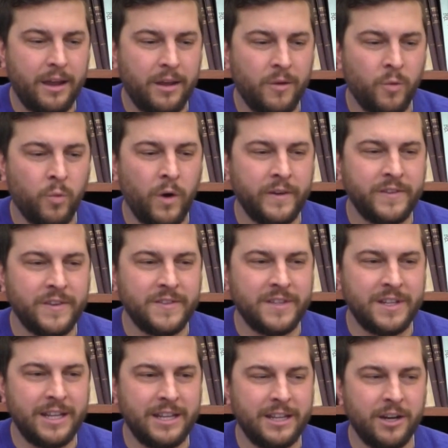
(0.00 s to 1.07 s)
want to
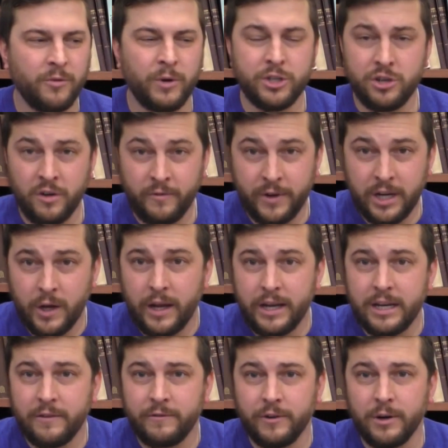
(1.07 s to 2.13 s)
see the original video I
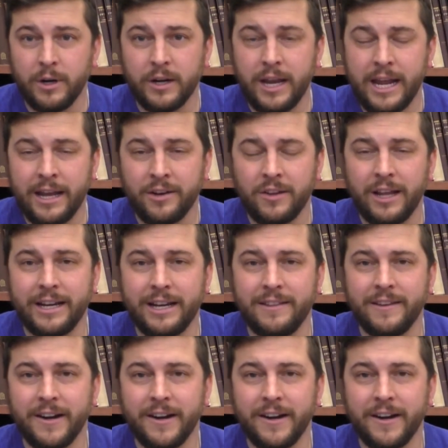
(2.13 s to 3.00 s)
did for candle lighting,